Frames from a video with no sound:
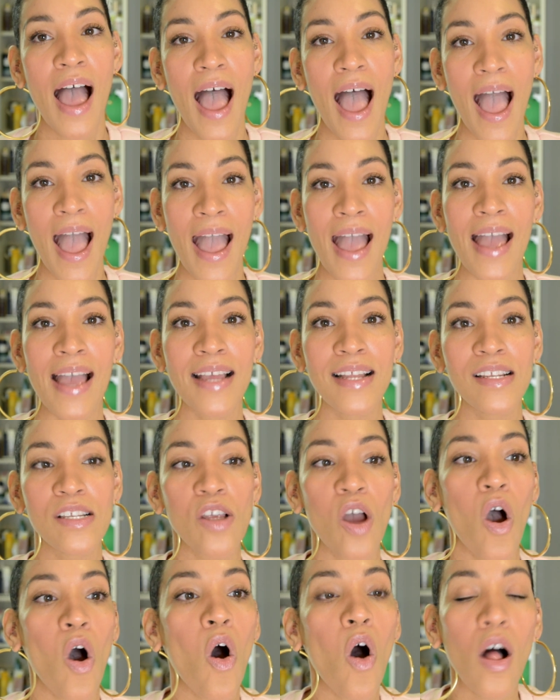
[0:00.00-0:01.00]
and
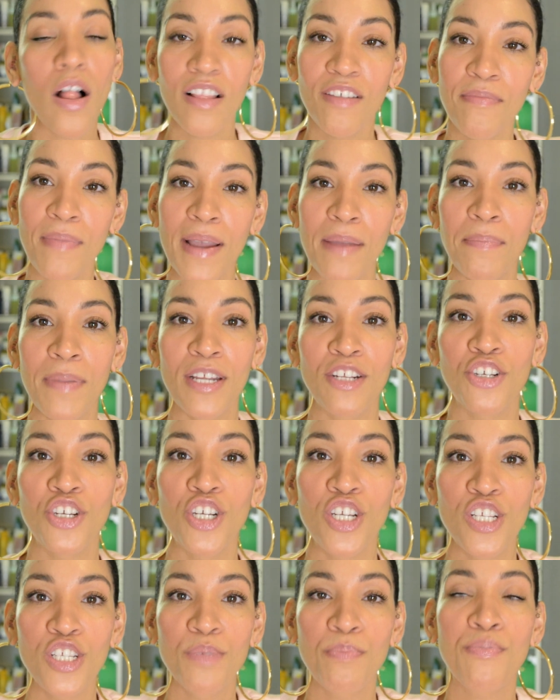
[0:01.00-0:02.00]
all of my
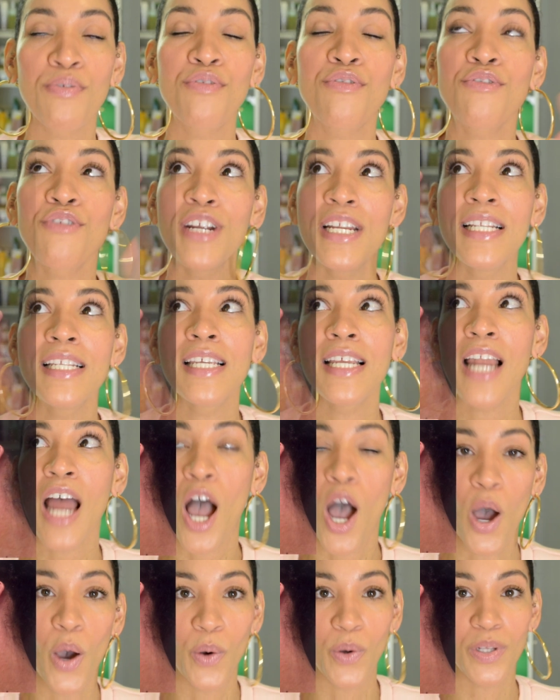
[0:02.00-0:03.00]
pictures printed
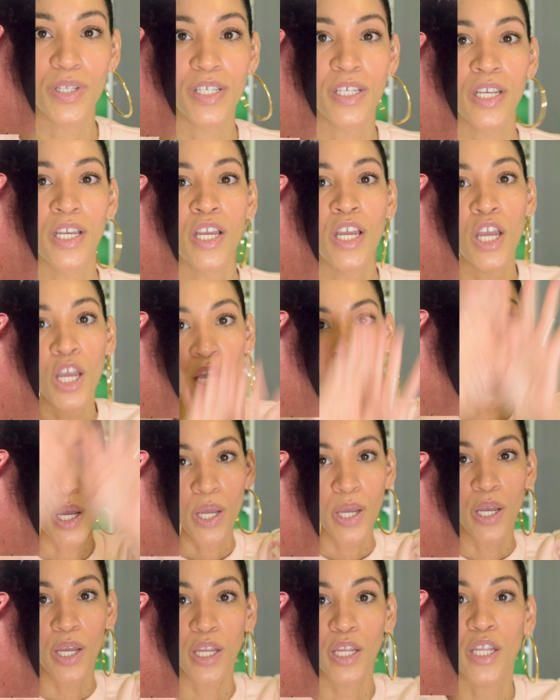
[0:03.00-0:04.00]
out
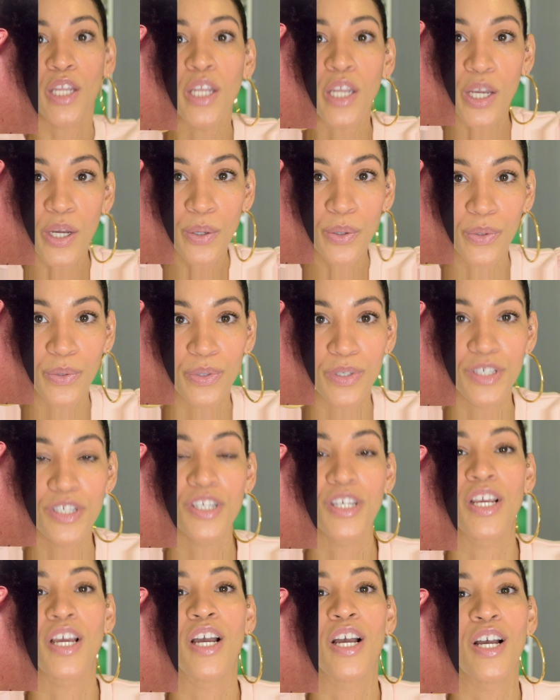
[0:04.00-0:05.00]
huge
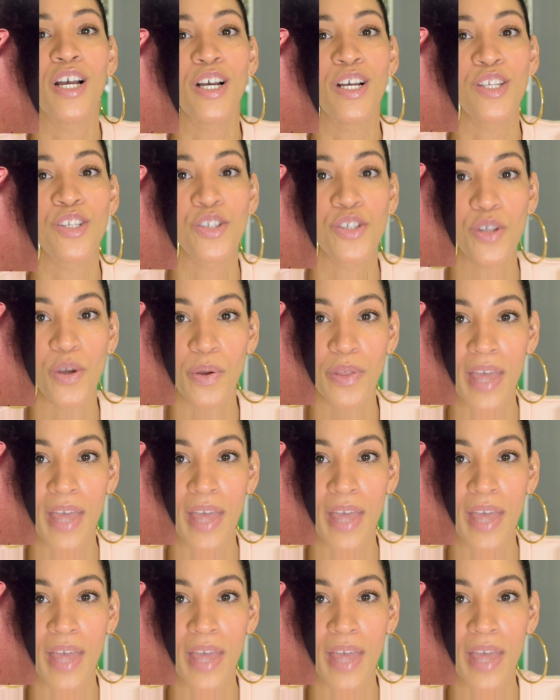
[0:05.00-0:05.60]
so